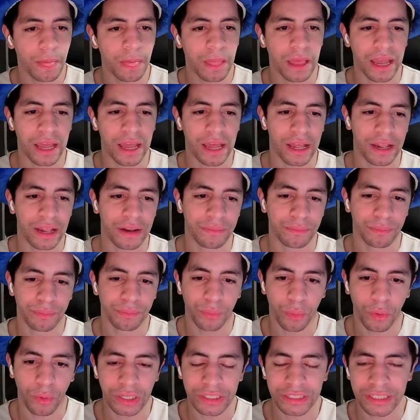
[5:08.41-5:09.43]
And
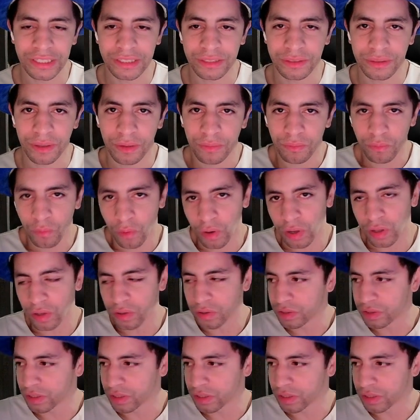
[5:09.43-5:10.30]
Boise's one of those